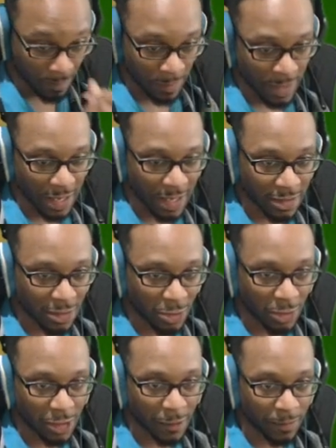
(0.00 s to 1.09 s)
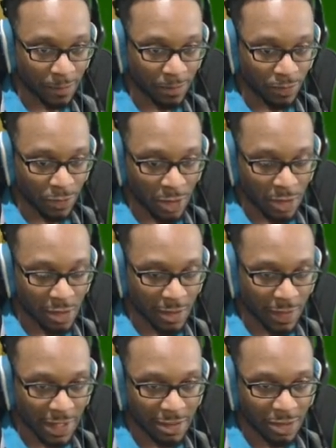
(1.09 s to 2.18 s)
Yeah, that's annoying. Stuff
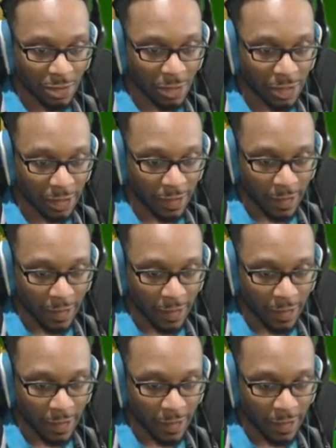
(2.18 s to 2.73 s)
like that's annoying.